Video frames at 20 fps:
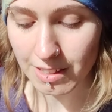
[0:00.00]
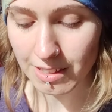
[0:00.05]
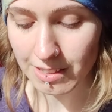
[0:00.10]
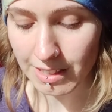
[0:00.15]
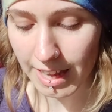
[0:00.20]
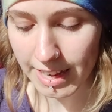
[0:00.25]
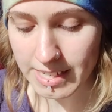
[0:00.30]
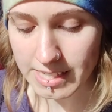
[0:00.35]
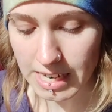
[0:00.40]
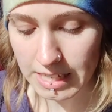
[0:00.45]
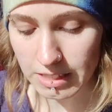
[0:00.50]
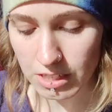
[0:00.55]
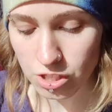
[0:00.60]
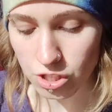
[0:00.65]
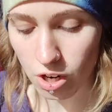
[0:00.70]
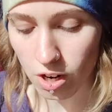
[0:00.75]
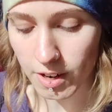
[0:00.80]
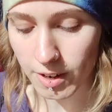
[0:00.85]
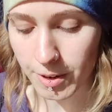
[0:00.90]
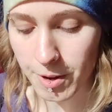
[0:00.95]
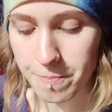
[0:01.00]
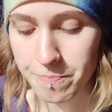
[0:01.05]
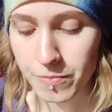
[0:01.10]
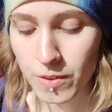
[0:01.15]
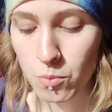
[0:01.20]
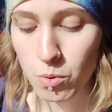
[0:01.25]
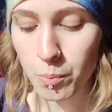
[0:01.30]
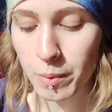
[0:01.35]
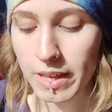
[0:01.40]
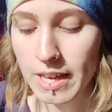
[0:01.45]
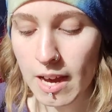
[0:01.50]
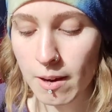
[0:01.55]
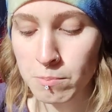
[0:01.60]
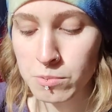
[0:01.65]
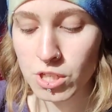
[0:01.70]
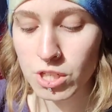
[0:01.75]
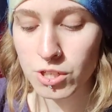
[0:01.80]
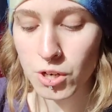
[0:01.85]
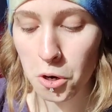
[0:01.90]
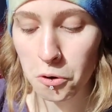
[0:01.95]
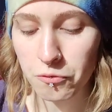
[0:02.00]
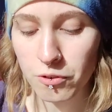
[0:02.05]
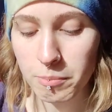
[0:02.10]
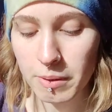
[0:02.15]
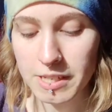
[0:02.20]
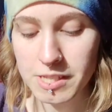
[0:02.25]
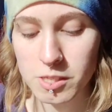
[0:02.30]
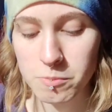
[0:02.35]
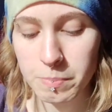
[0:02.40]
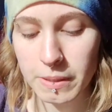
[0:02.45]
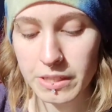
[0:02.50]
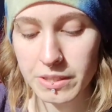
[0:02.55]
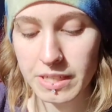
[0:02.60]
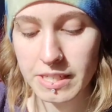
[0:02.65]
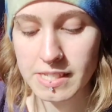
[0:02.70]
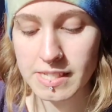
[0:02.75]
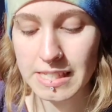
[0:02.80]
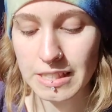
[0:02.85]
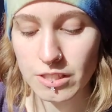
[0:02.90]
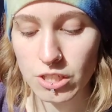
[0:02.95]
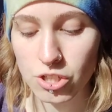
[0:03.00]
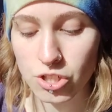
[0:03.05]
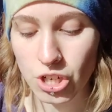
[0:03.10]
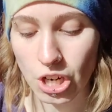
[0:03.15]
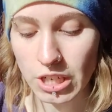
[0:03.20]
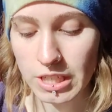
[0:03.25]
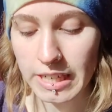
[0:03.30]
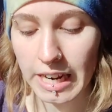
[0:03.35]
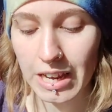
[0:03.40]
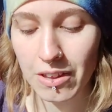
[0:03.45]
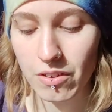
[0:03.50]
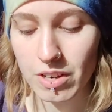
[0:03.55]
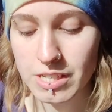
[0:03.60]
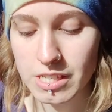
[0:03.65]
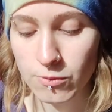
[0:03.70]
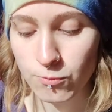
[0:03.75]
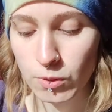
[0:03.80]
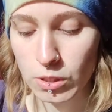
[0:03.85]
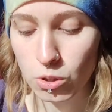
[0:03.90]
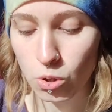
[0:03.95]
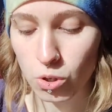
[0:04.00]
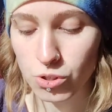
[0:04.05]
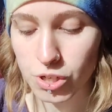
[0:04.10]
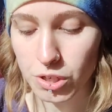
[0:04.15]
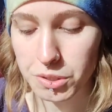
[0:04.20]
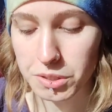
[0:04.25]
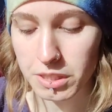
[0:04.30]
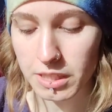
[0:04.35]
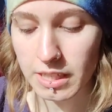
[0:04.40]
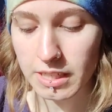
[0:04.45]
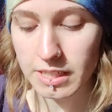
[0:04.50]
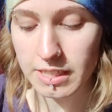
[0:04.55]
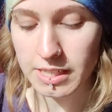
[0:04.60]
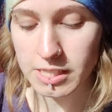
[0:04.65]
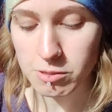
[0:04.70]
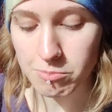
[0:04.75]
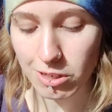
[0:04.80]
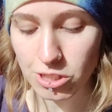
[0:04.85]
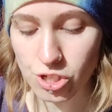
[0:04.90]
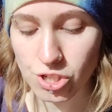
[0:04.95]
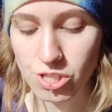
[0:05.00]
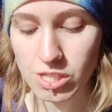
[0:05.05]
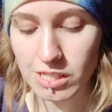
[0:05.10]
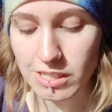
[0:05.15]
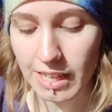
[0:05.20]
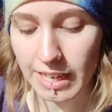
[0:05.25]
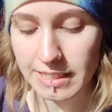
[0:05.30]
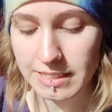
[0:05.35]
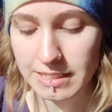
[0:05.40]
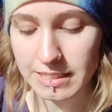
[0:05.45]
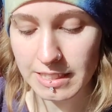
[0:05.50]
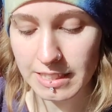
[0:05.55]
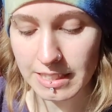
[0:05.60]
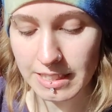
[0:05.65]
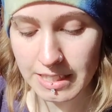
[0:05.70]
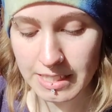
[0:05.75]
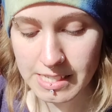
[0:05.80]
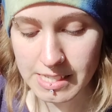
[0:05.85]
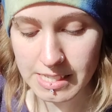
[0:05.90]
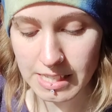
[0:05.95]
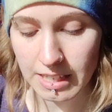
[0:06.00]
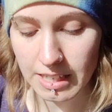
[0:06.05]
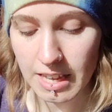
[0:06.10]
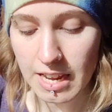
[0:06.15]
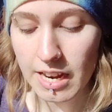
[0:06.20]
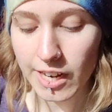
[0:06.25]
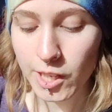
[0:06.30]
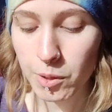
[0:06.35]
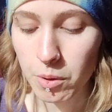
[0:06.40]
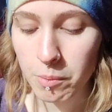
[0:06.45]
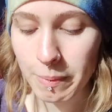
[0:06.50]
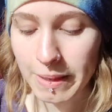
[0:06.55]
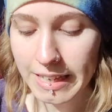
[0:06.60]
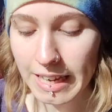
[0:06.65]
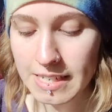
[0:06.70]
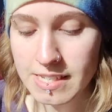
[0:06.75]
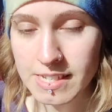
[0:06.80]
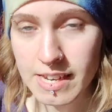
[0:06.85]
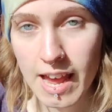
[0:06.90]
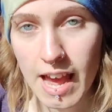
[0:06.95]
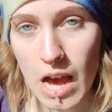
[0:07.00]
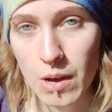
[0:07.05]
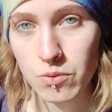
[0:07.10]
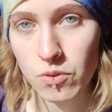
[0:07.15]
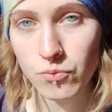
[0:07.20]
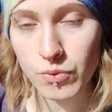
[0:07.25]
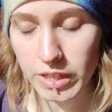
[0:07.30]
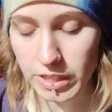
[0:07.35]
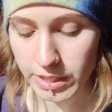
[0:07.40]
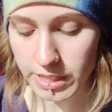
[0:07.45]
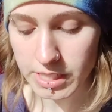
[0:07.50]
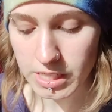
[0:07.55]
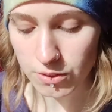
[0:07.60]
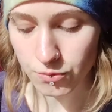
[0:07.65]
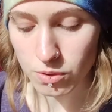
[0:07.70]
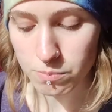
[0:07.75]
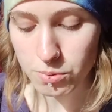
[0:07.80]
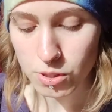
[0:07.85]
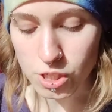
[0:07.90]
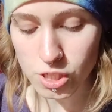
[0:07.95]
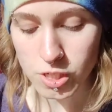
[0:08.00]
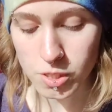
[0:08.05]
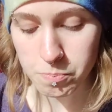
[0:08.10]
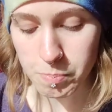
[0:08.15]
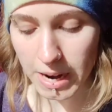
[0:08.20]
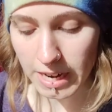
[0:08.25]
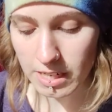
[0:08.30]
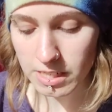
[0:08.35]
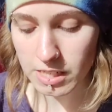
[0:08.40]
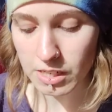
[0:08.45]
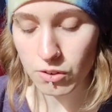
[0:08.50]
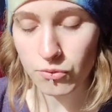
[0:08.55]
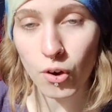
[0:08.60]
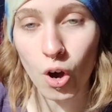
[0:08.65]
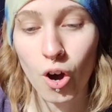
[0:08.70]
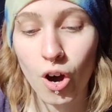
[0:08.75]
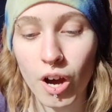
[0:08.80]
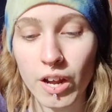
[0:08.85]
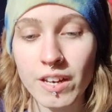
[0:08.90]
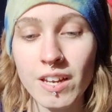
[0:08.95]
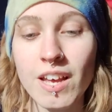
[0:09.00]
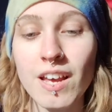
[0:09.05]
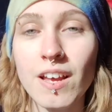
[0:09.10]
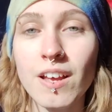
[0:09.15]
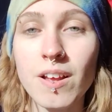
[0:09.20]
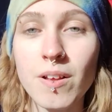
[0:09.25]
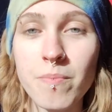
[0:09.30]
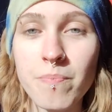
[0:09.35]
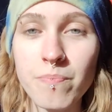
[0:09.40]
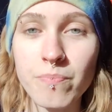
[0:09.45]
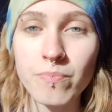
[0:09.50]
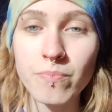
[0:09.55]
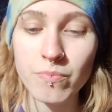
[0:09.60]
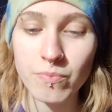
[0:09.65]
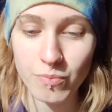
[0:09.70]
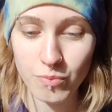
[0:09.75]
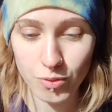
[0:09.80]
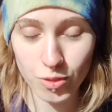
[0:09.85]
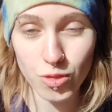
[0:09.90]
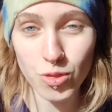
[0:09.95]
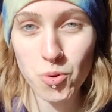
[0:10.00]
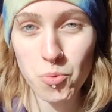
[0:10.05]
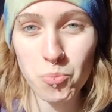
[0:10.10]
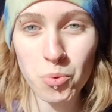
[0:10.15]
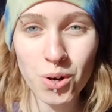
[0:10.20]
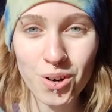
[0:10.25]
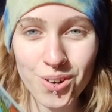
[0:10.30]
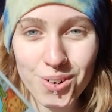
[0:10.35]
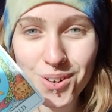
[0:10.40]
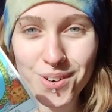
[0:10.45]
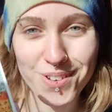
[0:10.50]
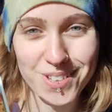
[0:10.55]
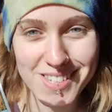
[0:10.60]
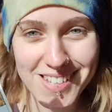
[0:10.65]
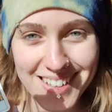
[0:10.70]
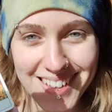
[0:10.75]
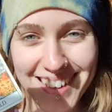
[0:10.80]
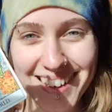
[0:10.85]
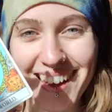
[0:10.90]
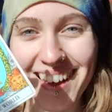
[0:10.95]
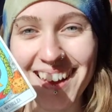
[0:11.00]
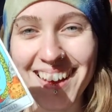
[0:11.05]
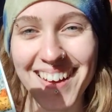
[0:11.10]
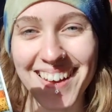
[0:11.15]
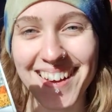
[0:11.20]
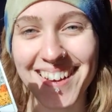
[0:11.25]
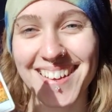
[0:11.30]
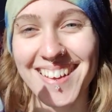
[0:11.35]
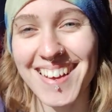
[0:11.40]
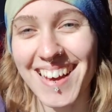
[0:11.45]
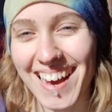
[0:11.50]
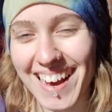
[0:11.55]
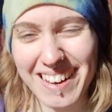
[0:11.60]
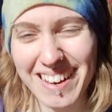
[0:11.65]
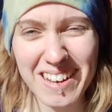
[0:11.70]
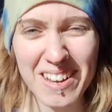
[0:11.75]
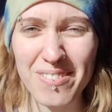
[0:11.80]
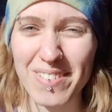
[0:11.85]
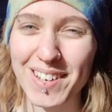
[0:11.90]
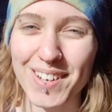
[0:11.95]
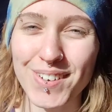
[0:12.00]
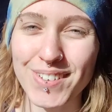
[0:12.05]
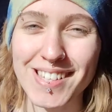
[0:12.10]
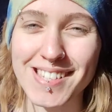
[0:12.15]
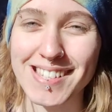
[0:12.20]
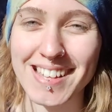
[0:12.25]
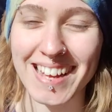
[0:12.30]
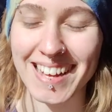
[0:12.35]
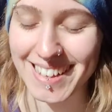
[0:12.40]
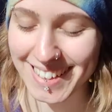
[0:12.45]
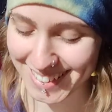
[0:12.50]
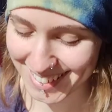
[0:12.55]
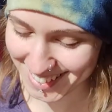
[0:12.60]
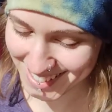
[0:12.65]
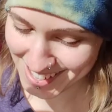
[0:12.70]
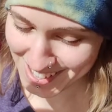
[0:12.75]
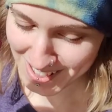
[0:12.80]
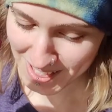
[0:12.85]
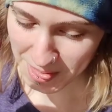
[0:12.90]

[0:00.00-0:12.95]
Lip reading: the light and the dark. When we come to know from experience that the dark and the difficult are needed as much as the light and the easy, then we begin to have a very different perspective on the world. I didn't even notice that.